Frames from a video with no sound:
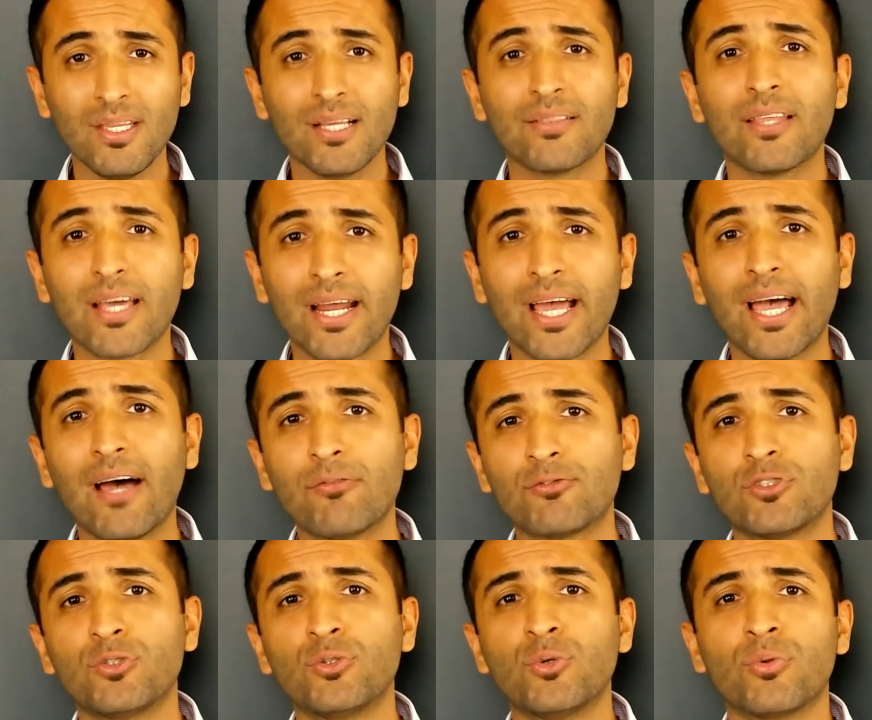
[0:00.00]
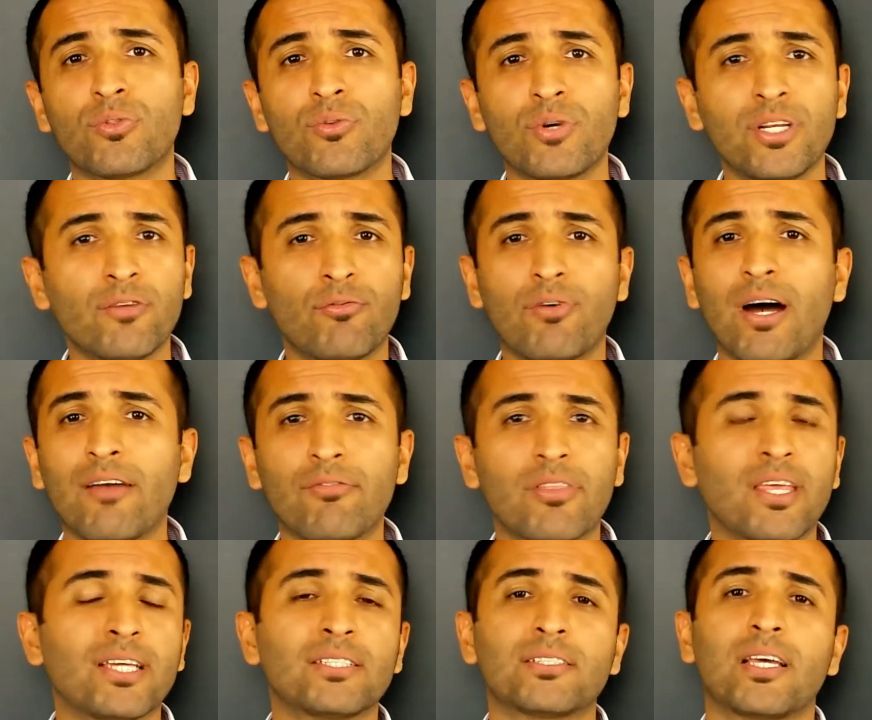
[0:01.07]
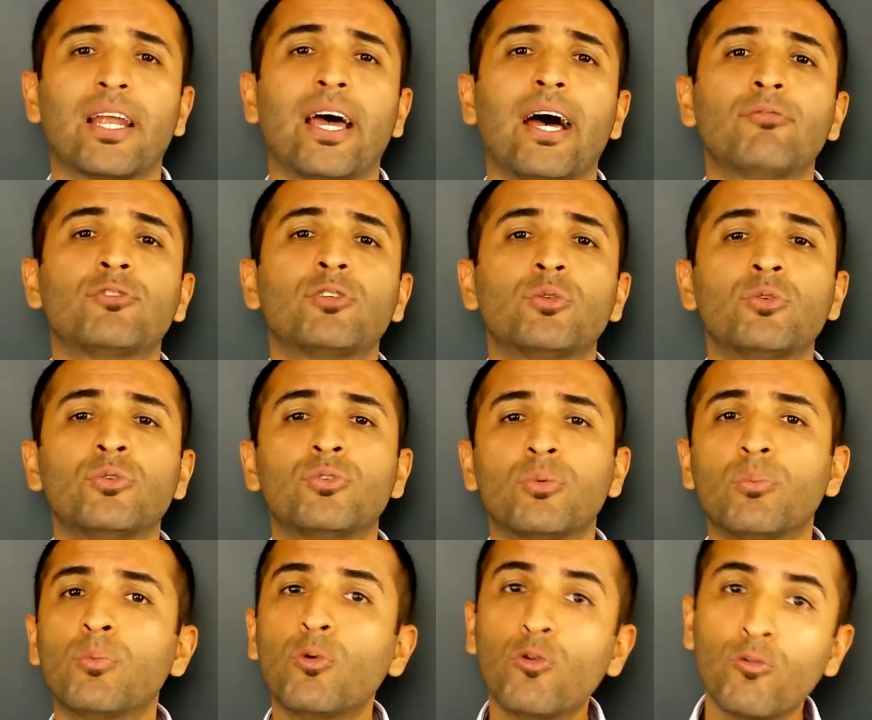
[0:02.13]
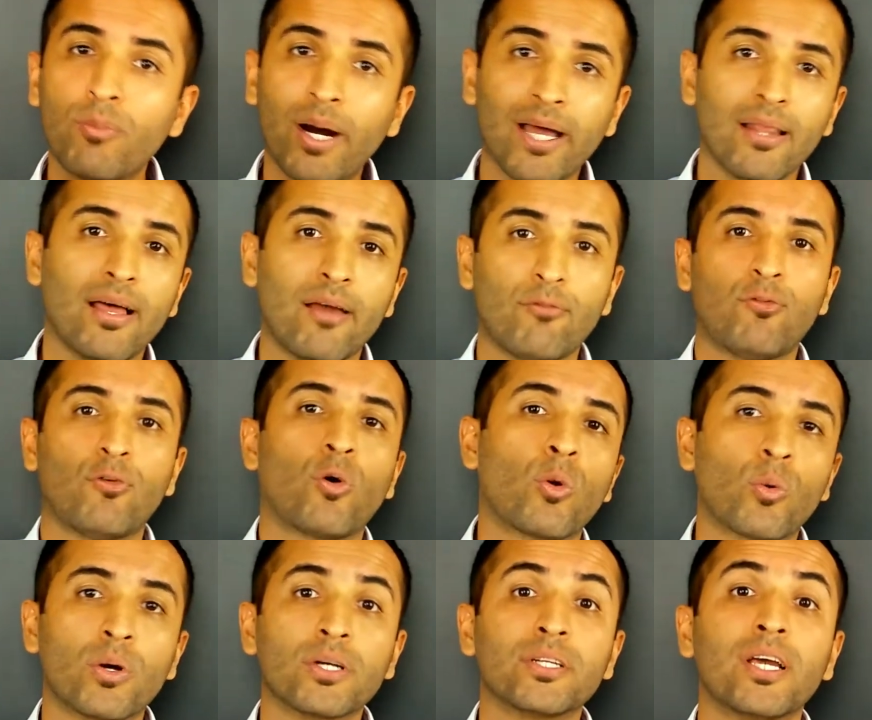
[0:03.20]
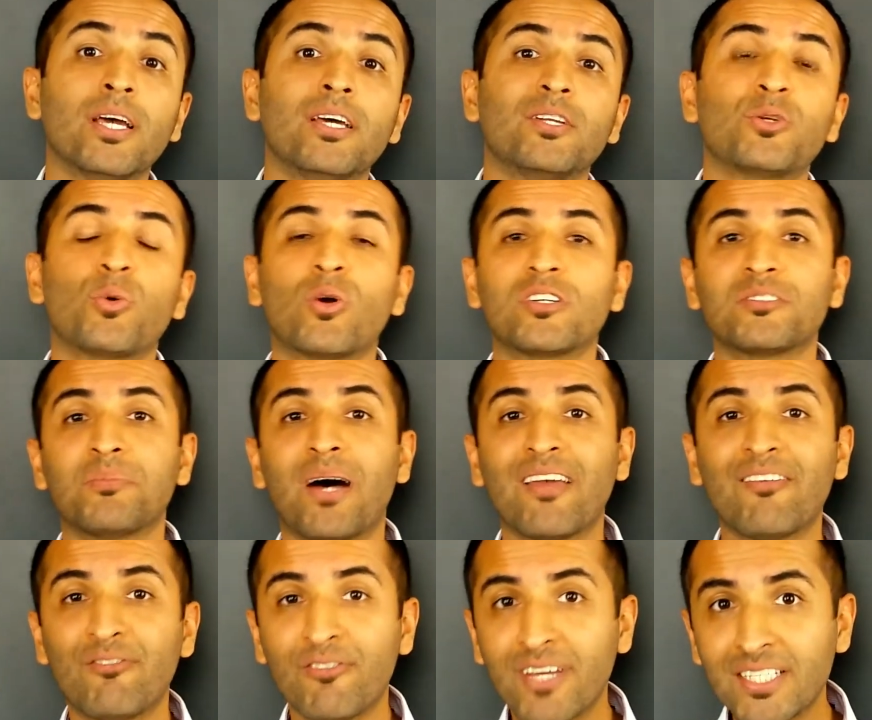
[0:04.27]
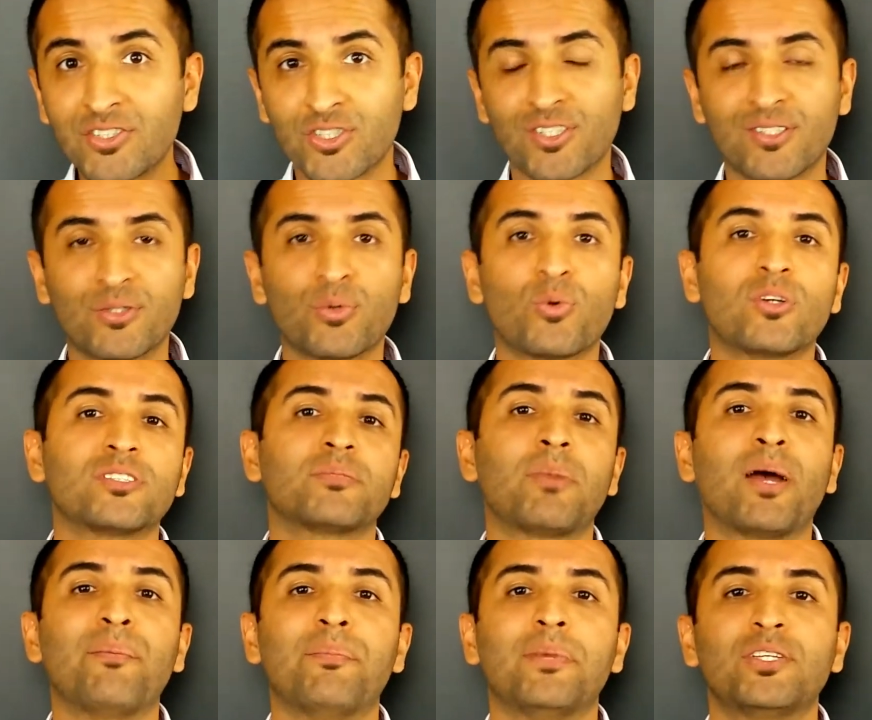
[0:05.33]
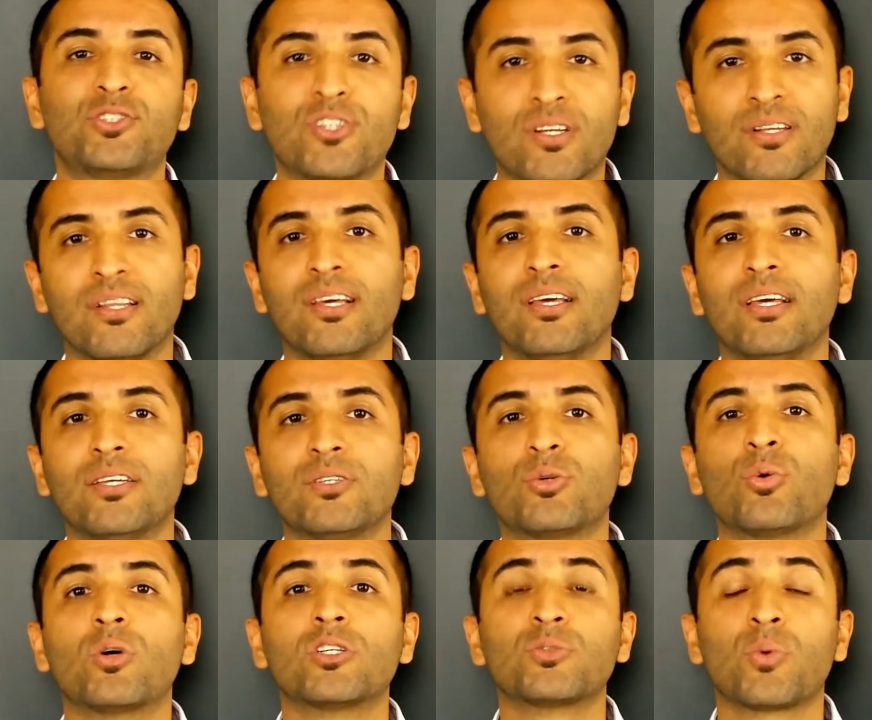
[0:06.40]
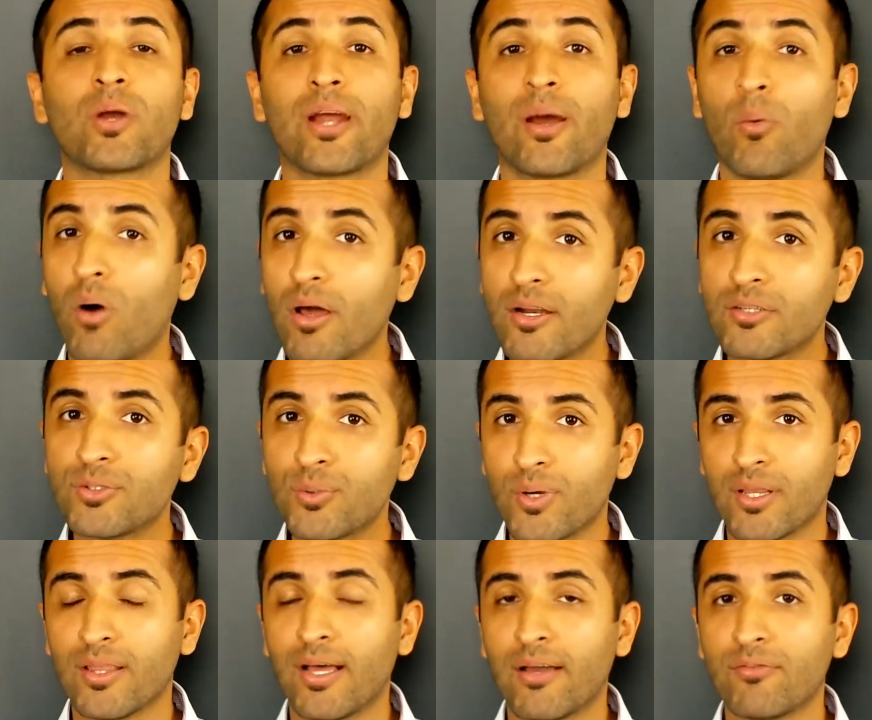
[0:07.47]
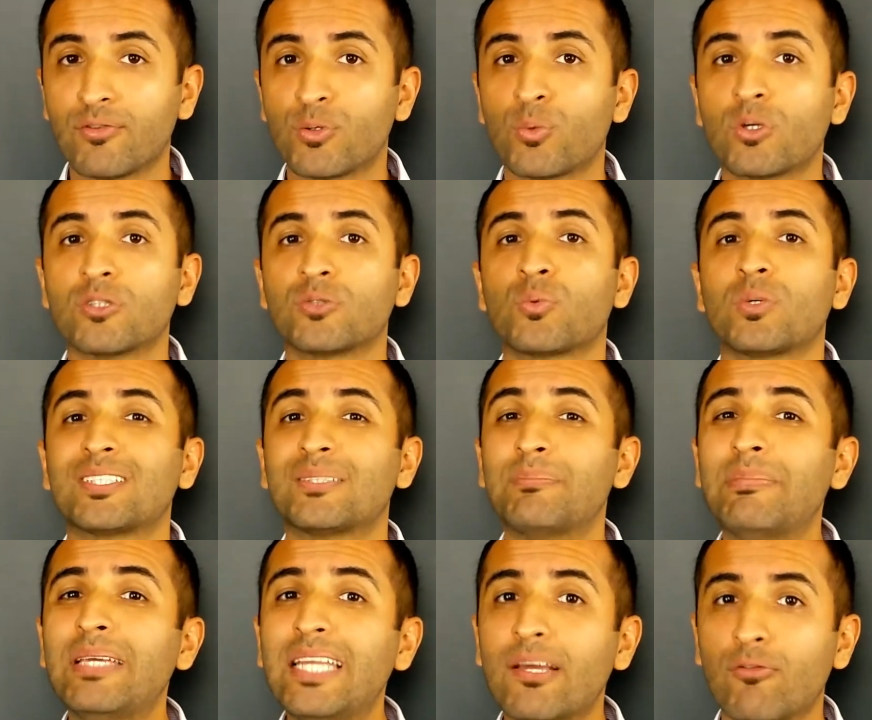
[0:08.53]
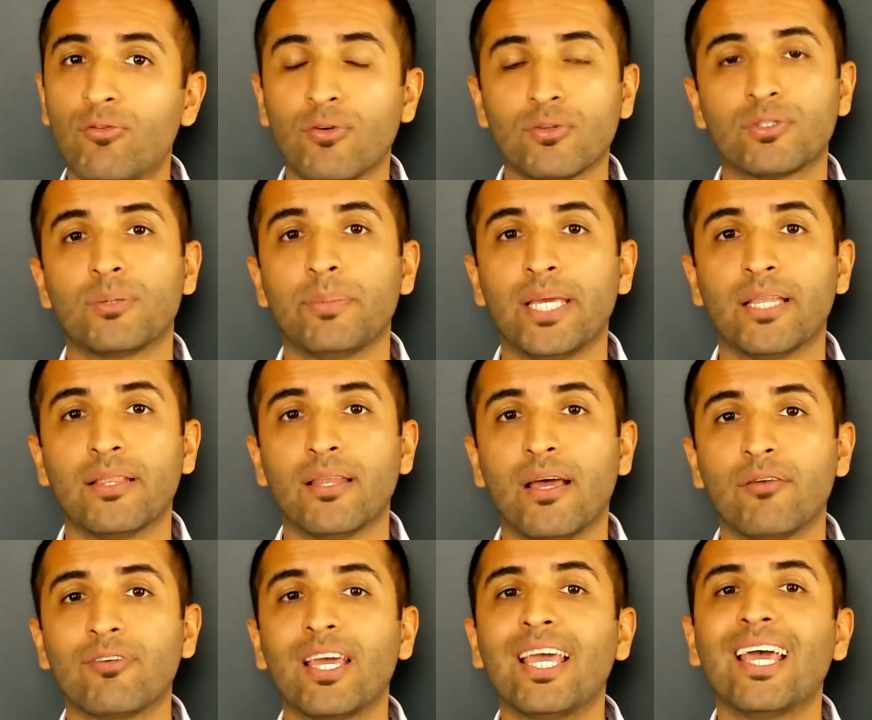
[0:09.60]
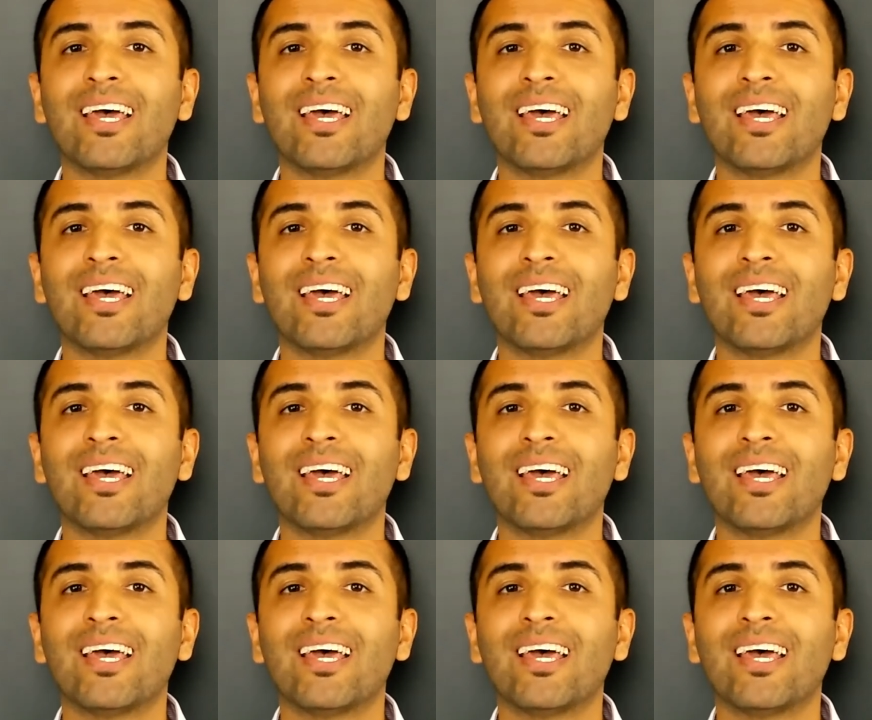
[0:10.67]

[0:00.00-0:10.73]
that I have to do, 3 to 5 things that I have to do to move my life forward towards my vision, towards my mission, towards what I want to do in life, towards what's meaningful to me in life.